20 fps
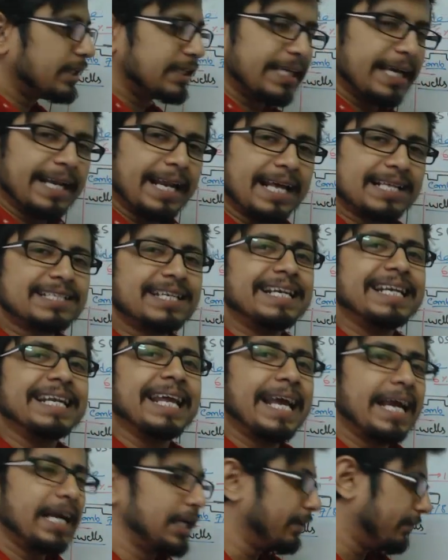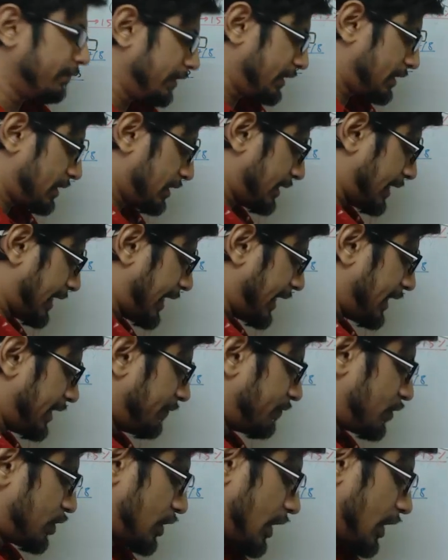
it can as a negative